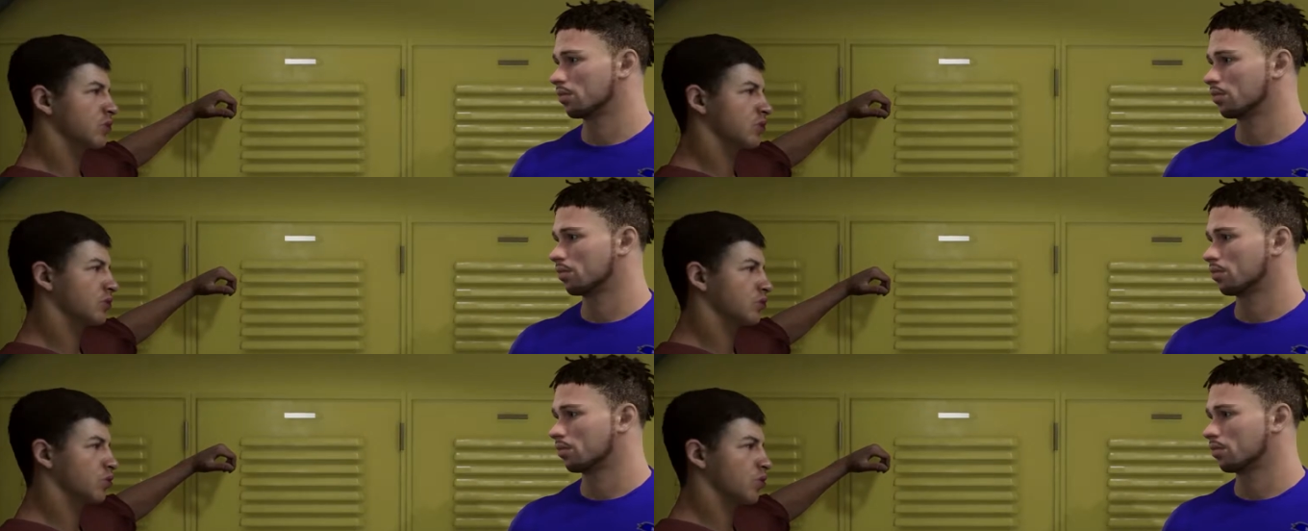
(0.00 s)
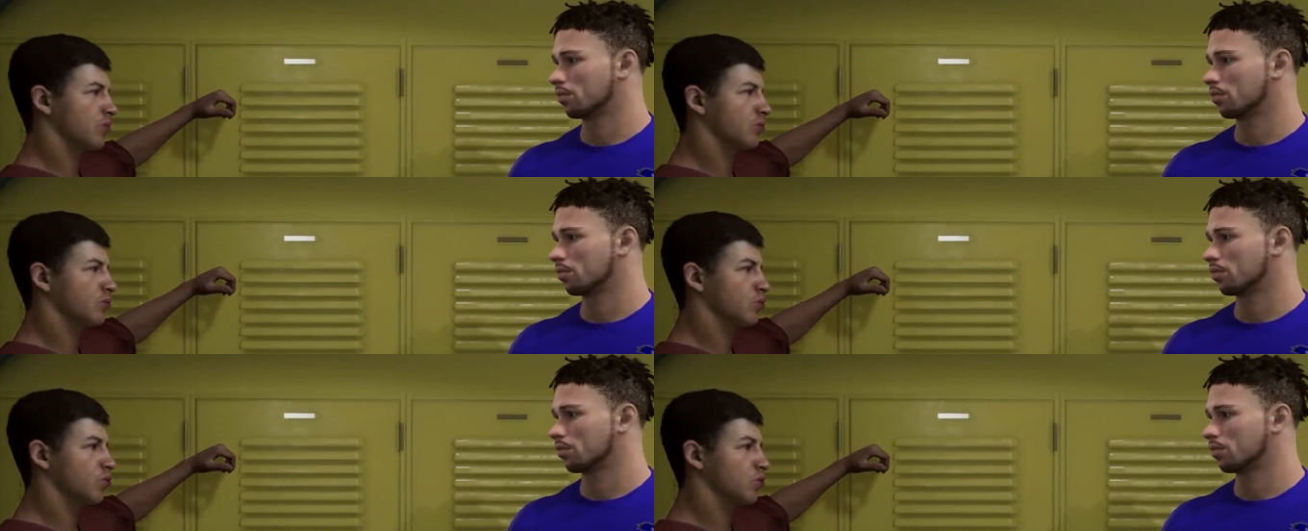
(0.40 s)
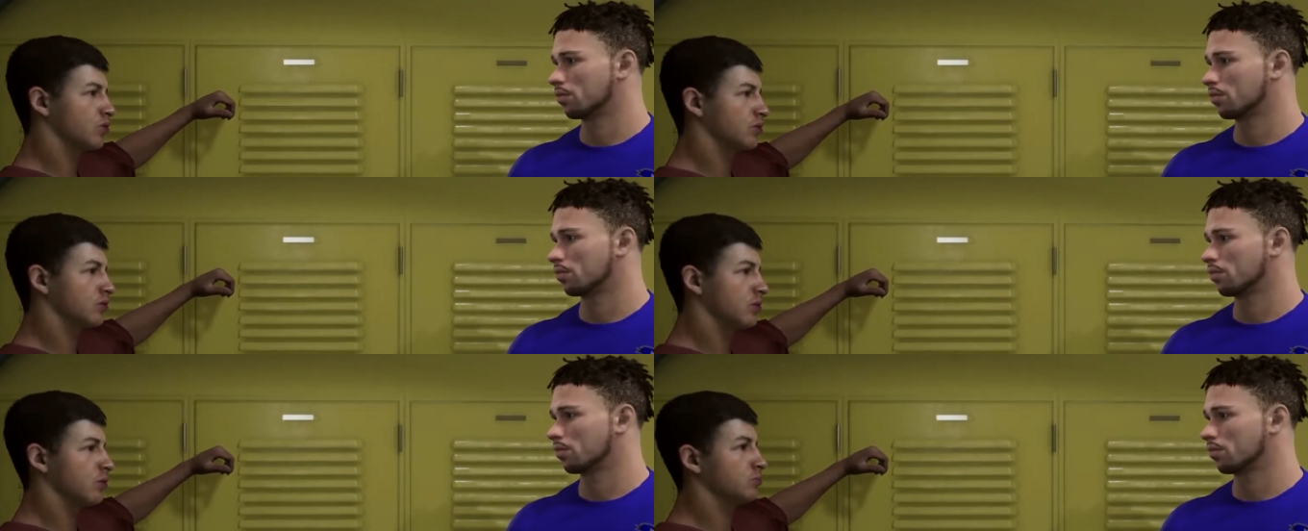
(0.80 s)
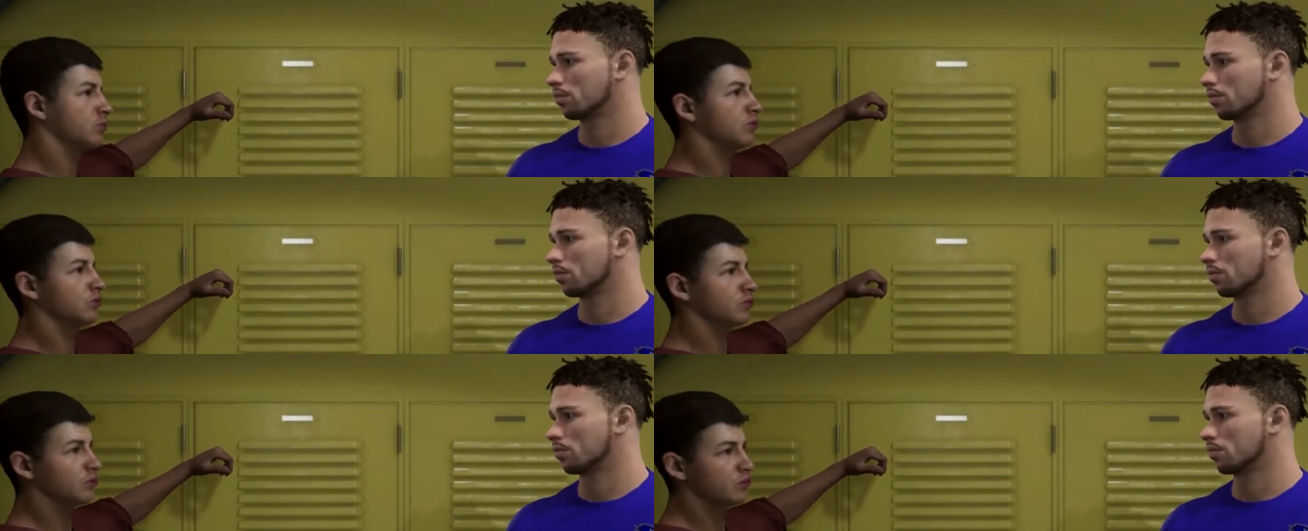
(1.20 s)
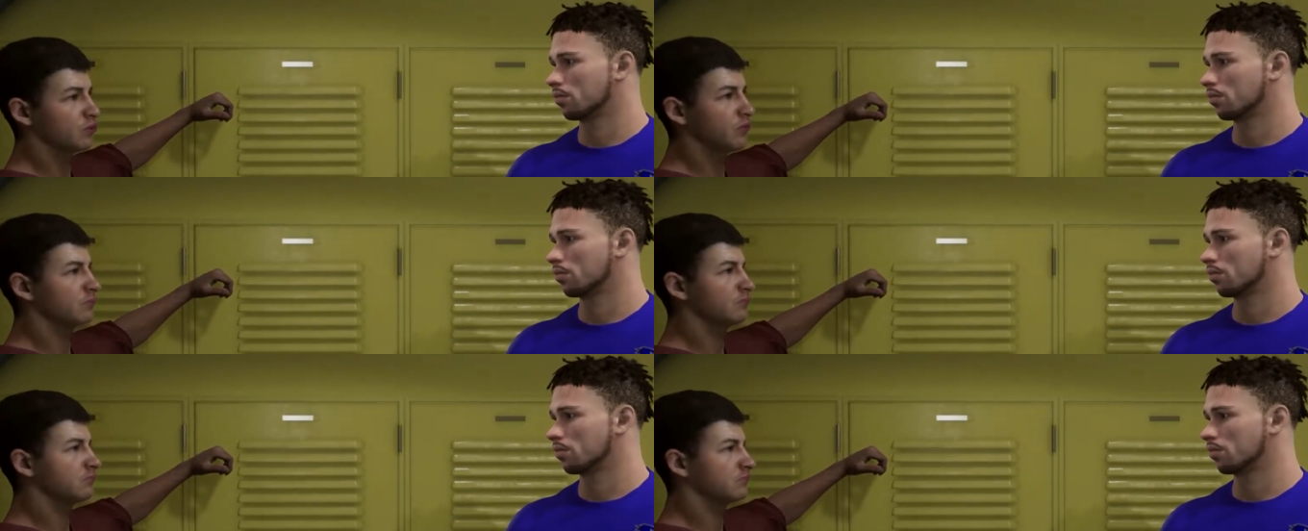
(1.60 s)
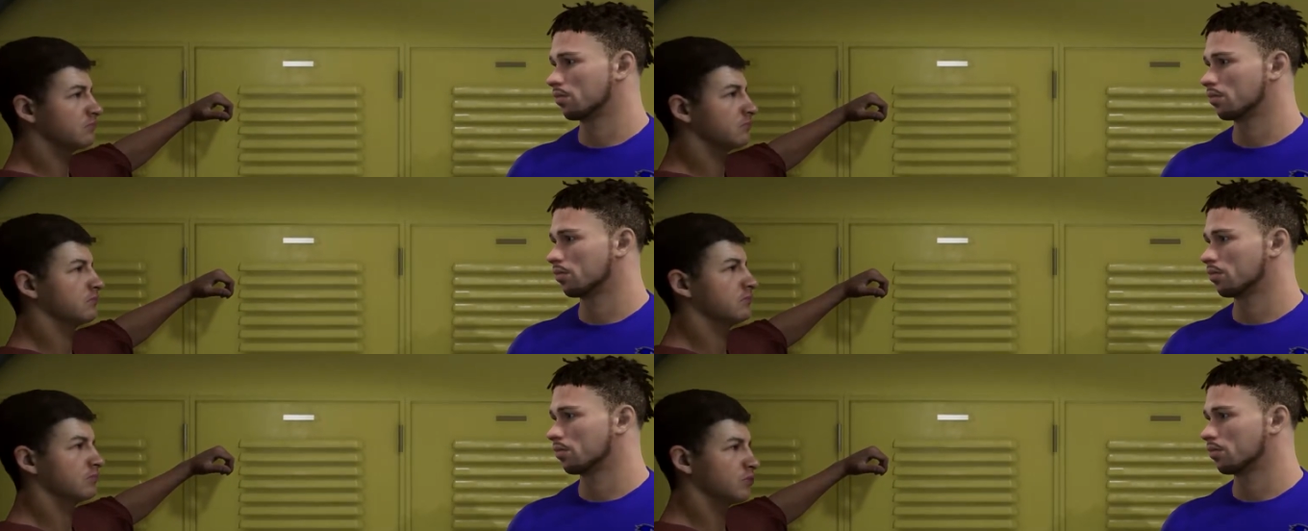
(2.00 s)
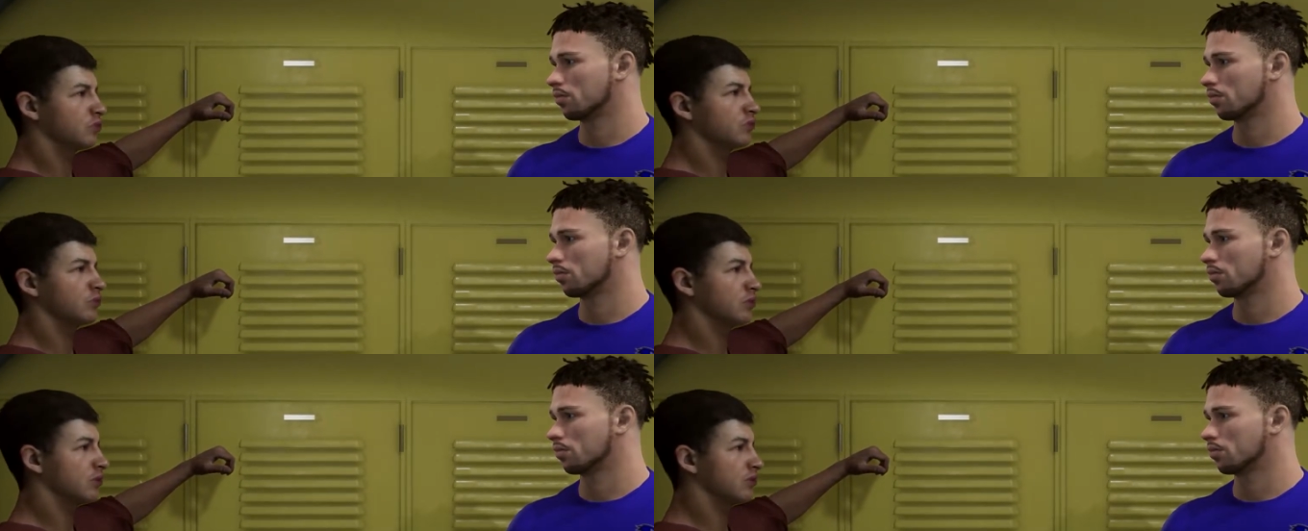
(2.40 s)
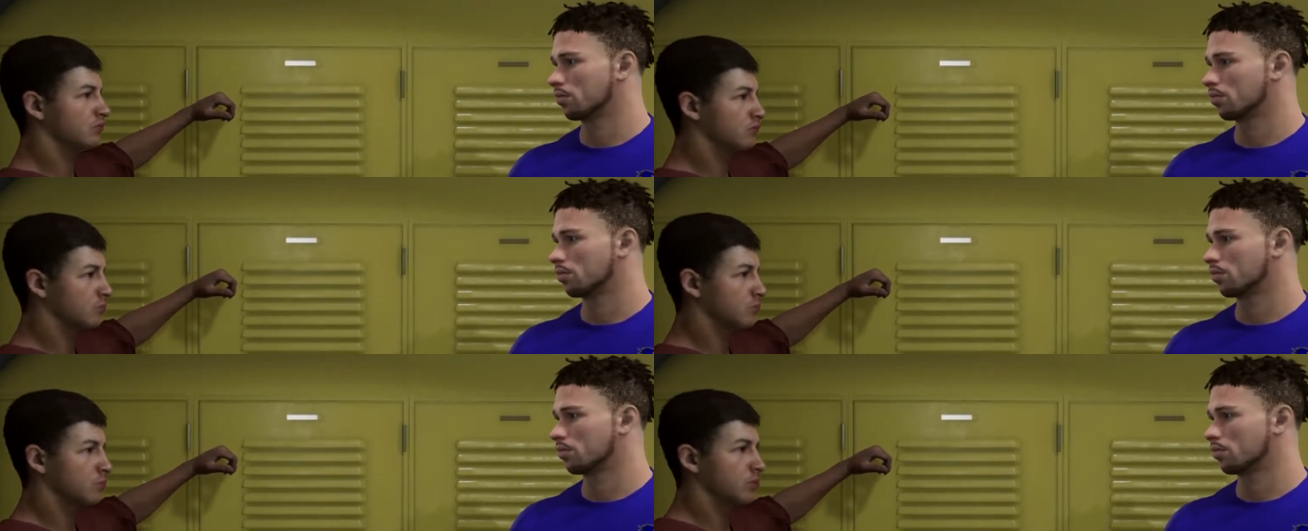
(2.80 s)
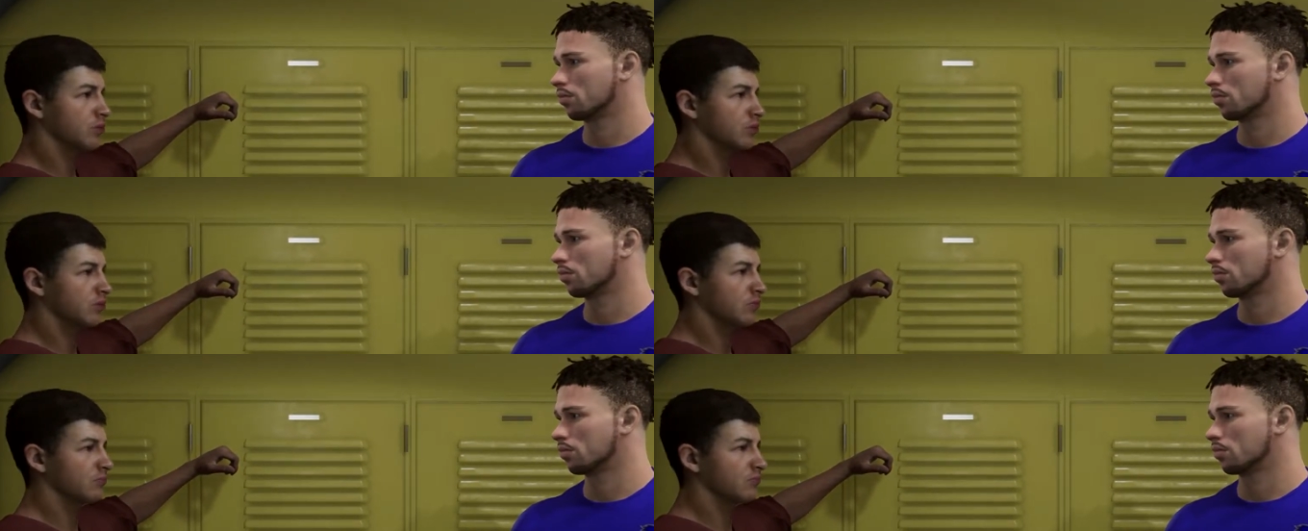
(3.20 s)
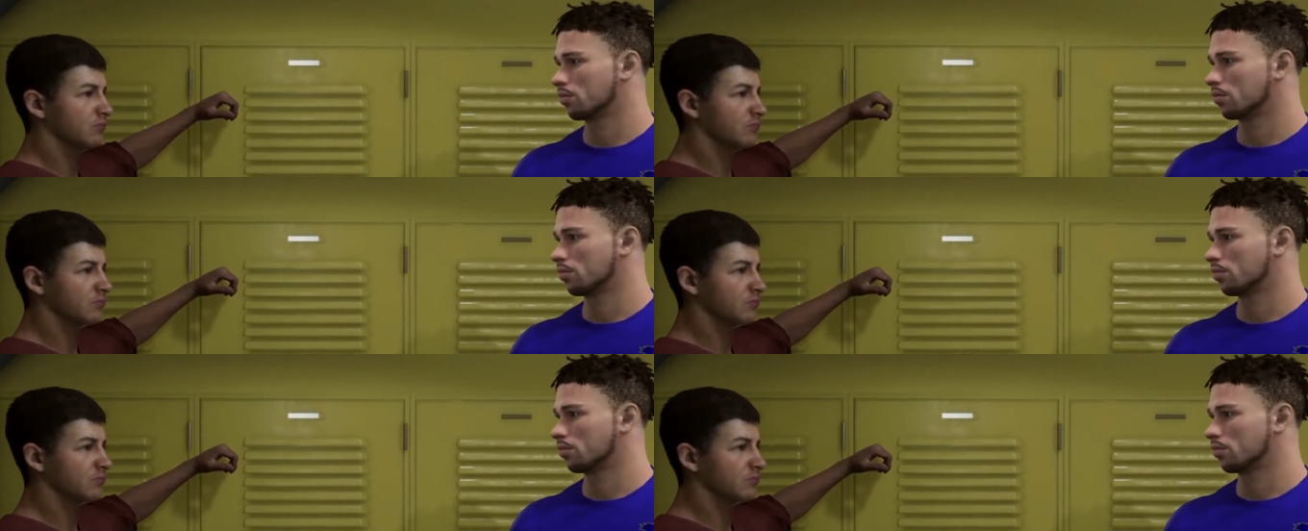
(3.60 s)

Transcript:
Speaker 1: I got a lot of people counting on me, so it's the NFL or bust.